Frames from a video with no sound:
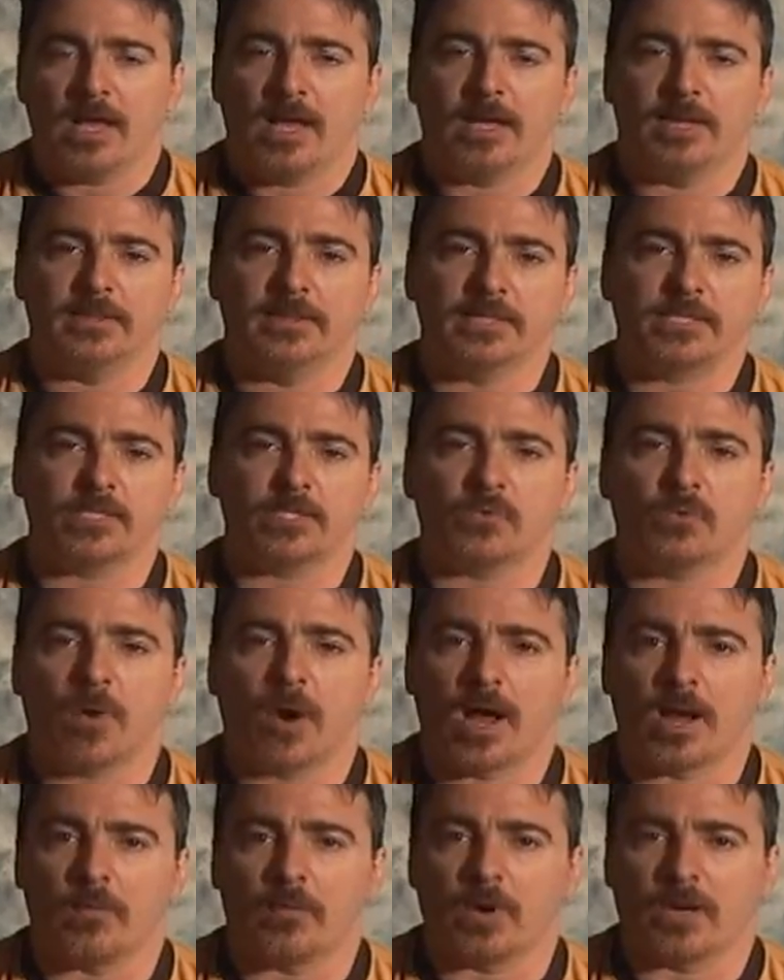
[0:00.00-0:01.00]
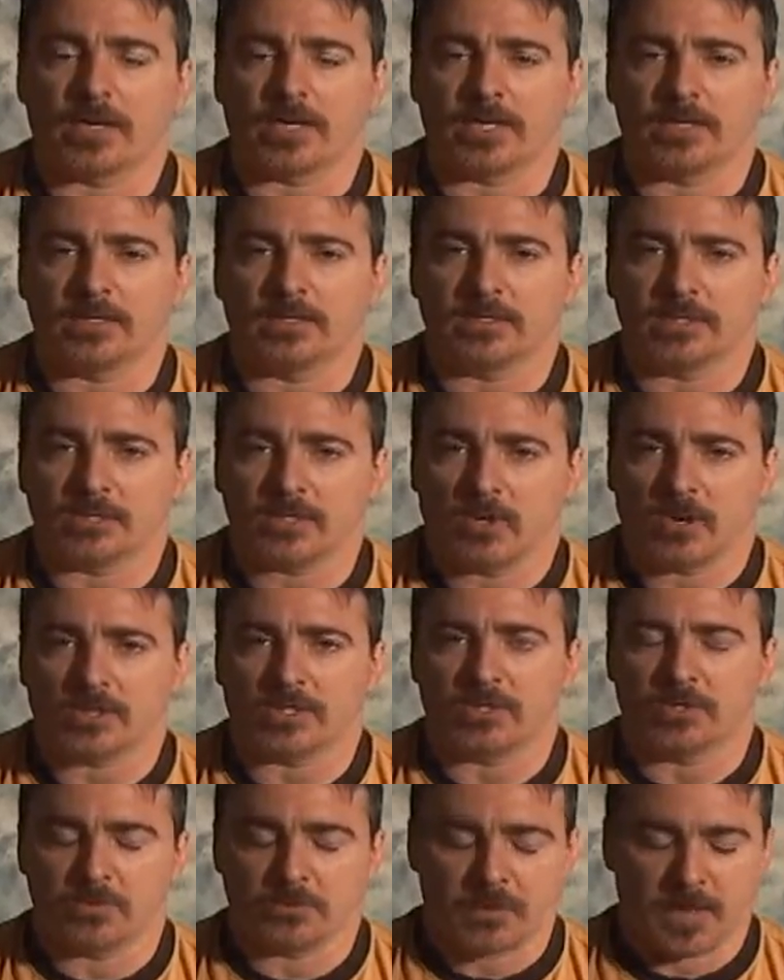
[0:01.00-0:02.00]
And this is why I want to talk
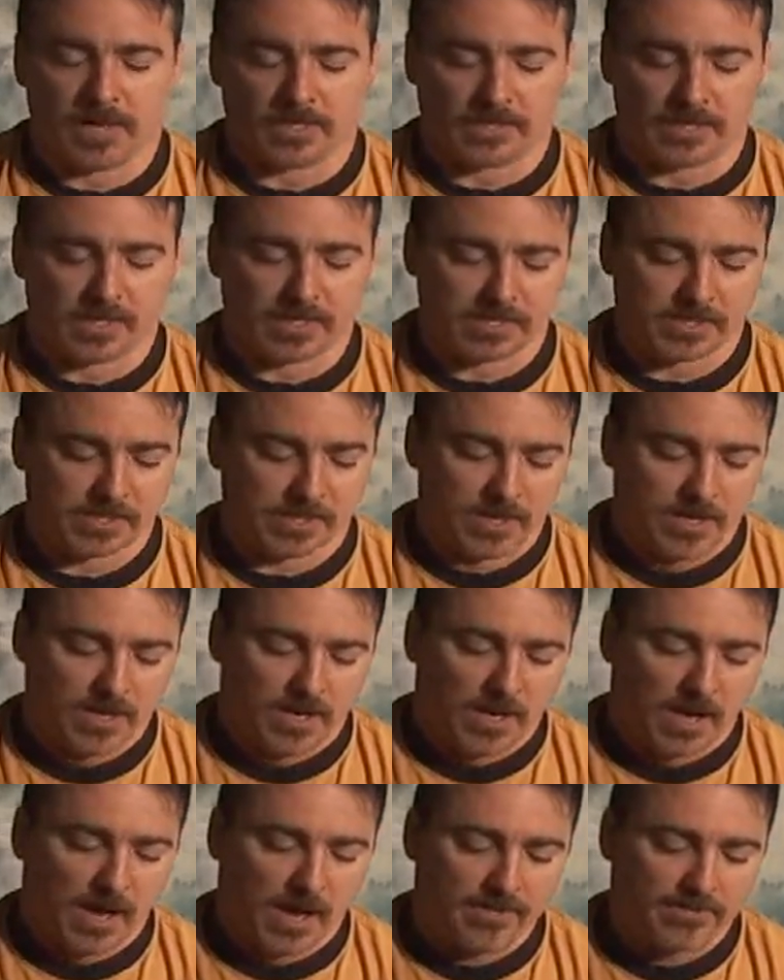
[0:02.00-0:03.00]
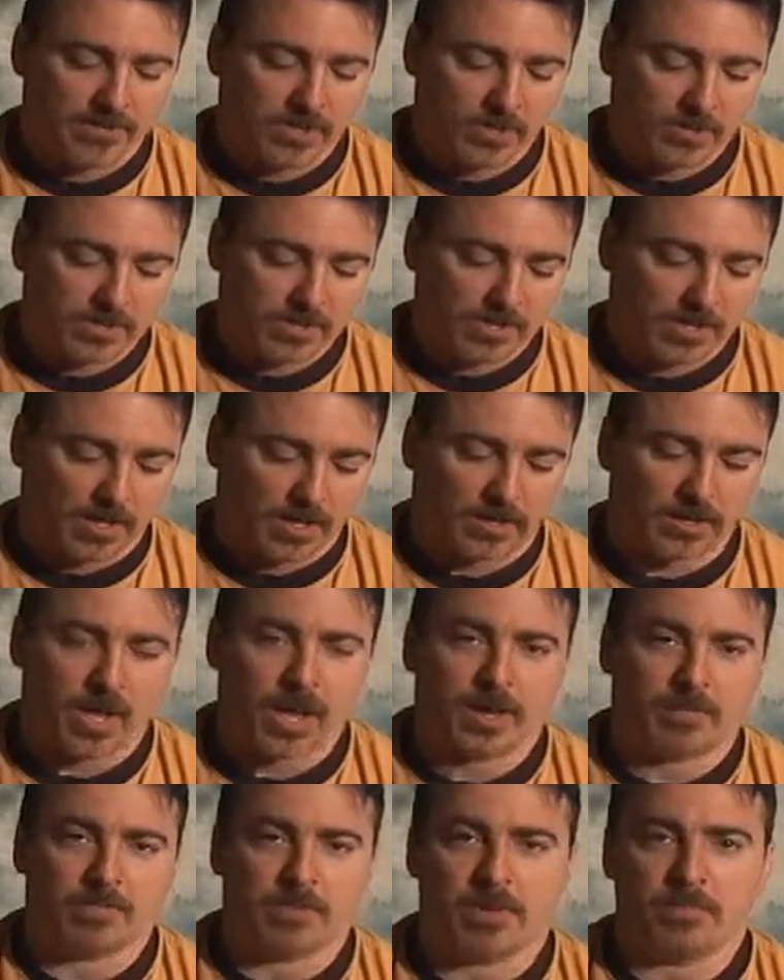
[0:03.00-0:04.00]
to you about this. I've noticed that a
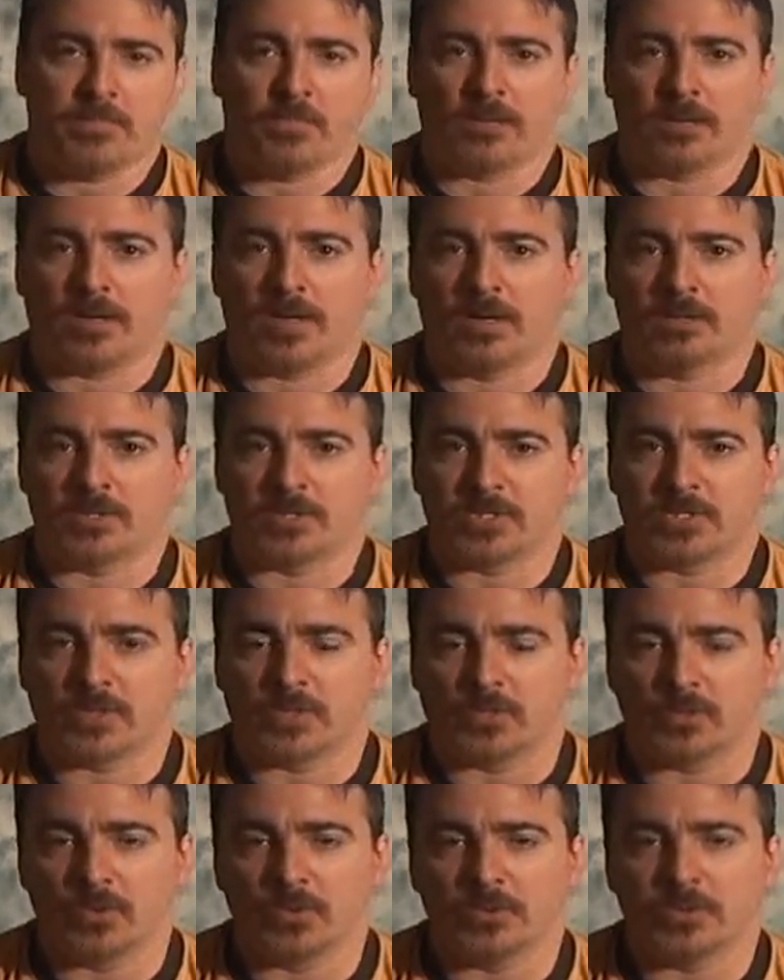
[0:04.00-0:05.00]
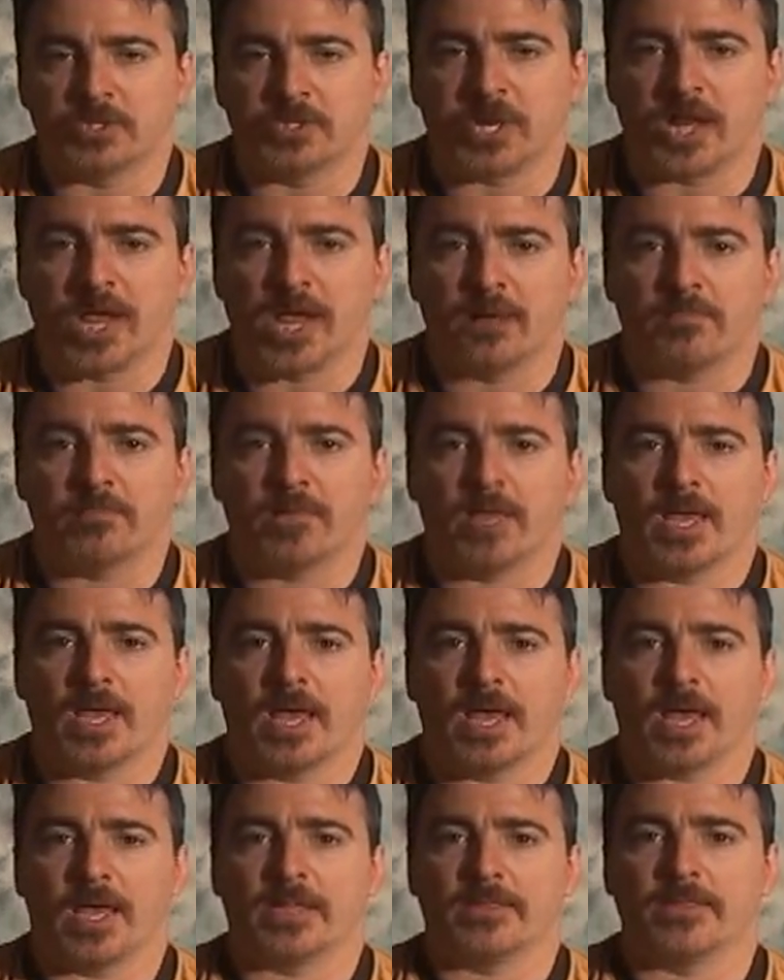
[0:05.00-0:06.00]
lot of people come to the group jam
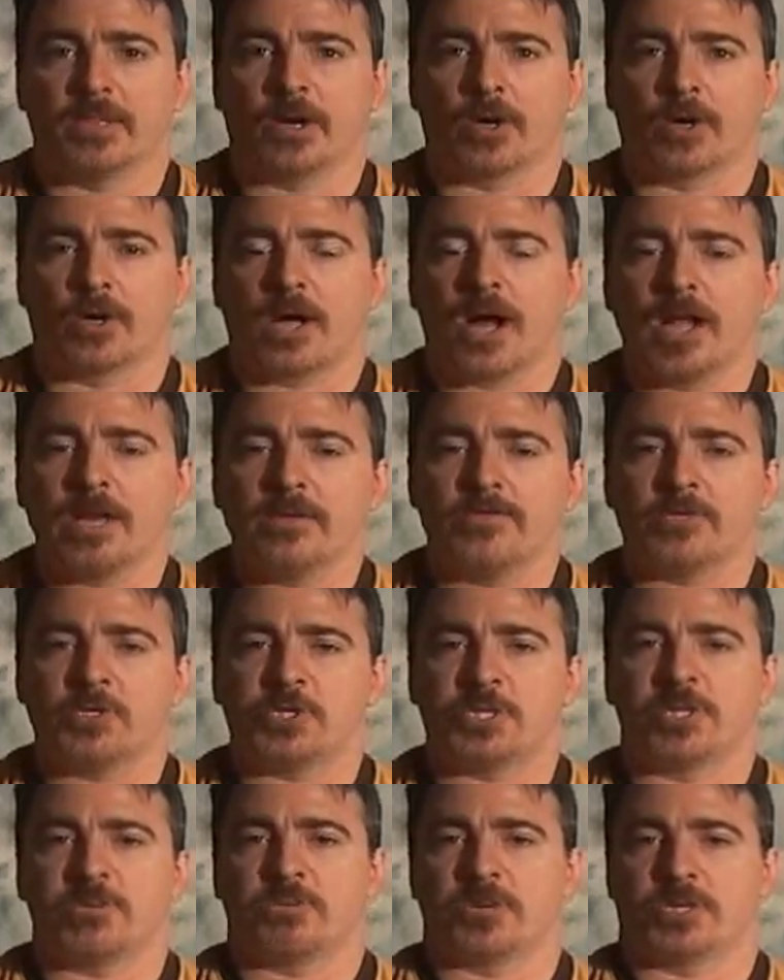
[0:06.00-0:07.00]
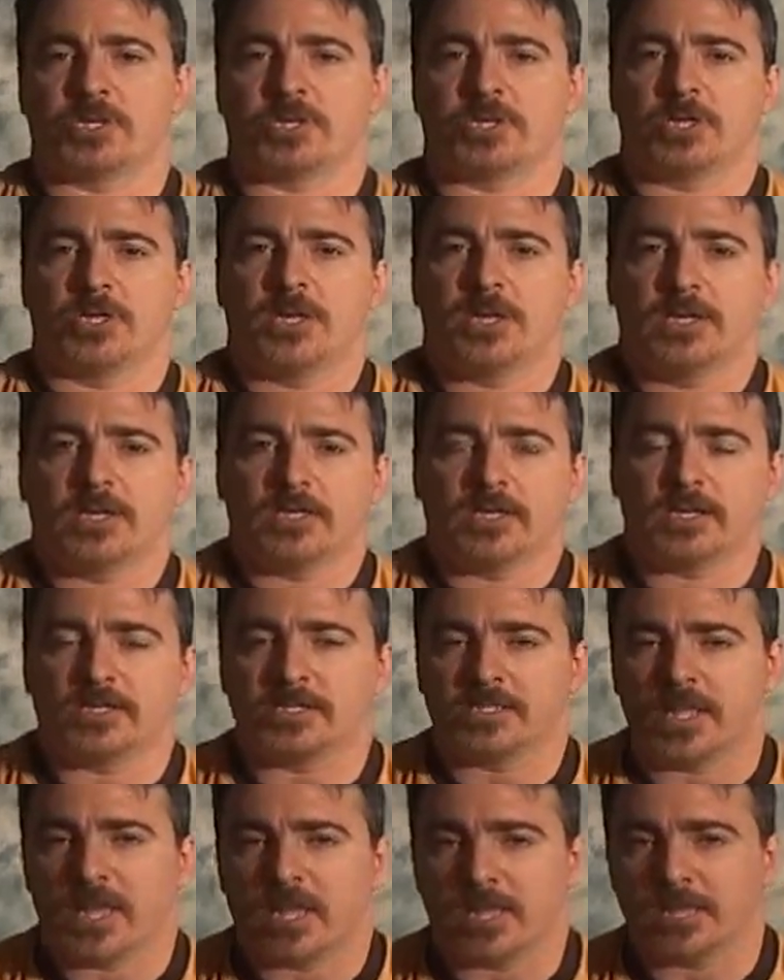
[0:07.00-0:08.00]
and they're kind of sheepish. They
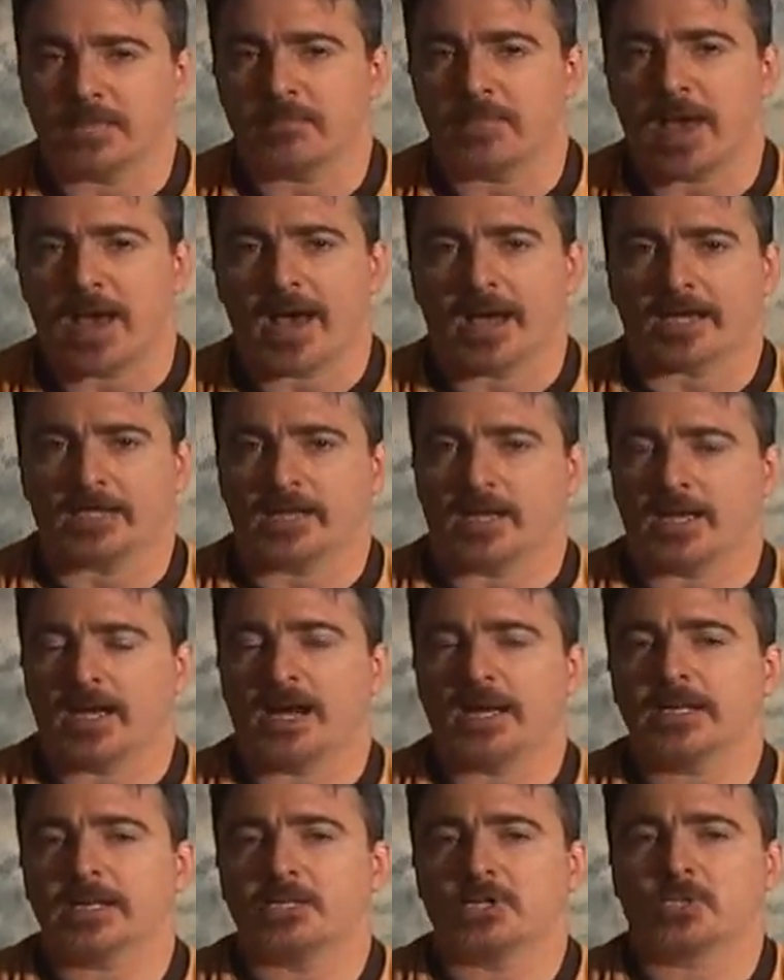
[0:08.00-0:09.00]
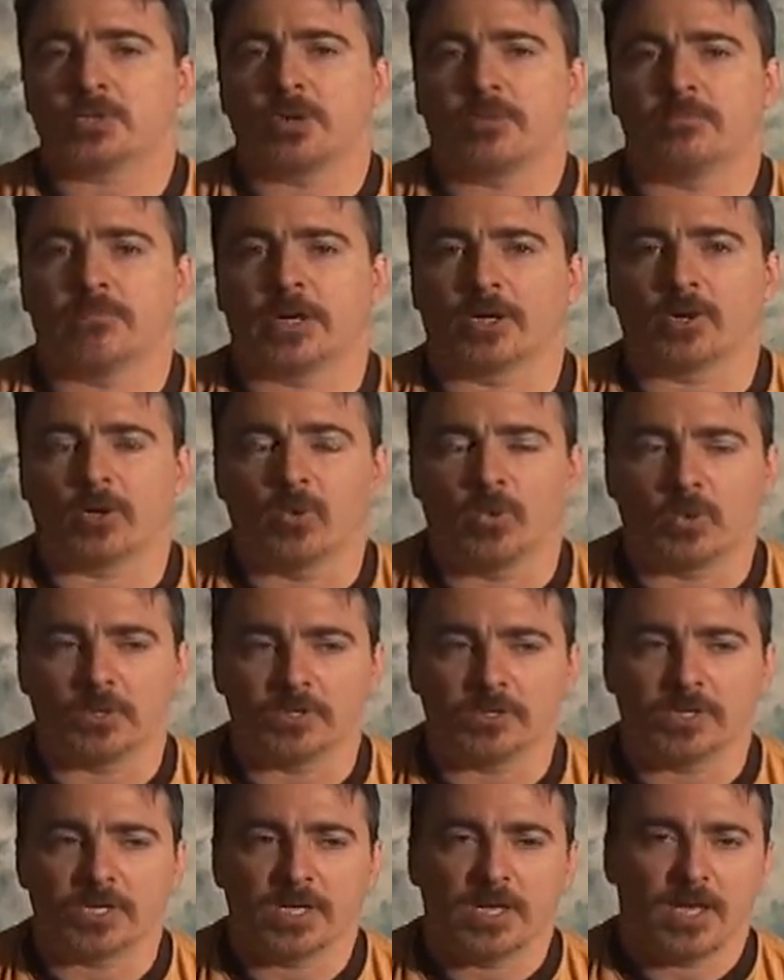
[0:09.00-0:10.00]
stay in the back, they kind of strum their
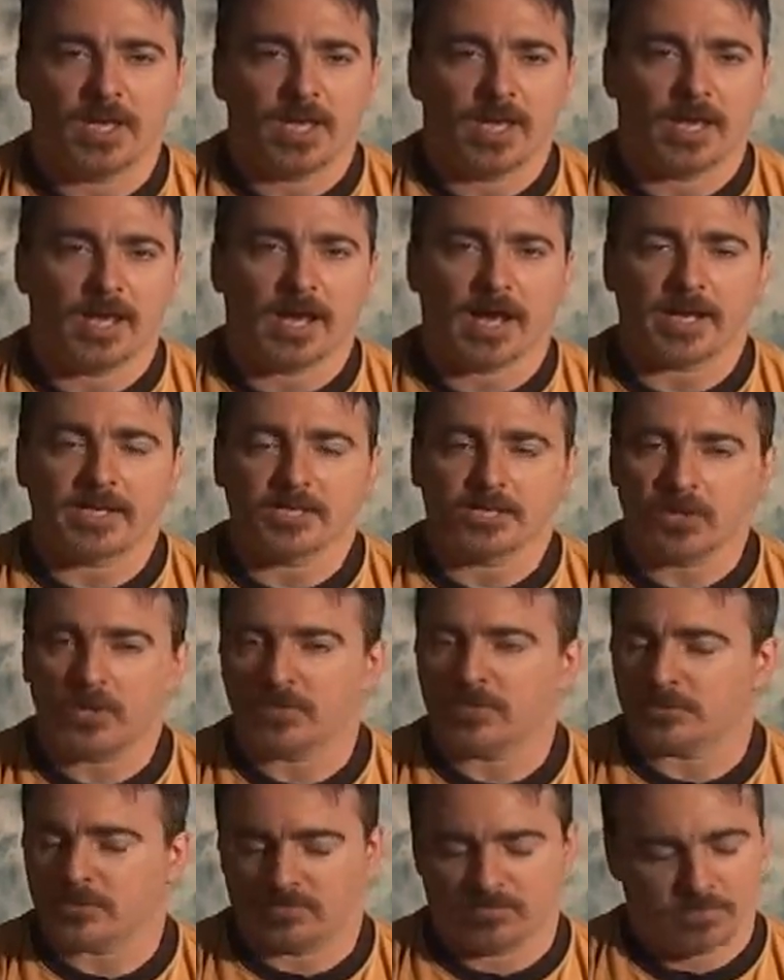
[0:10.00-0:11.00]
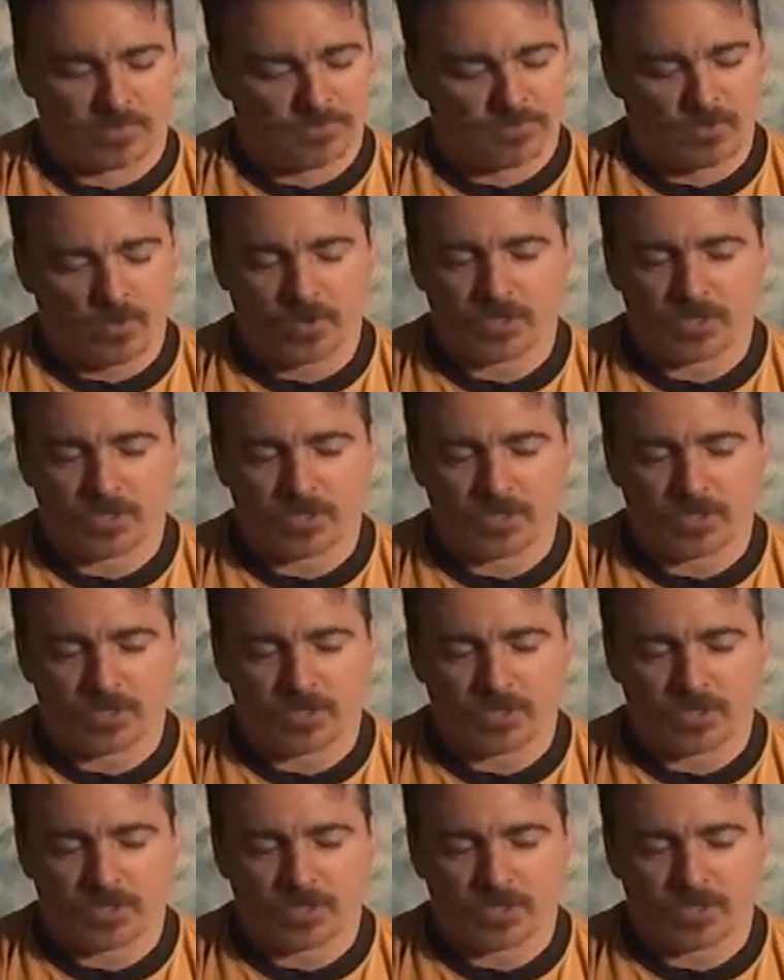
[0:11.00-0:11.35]
chords. And of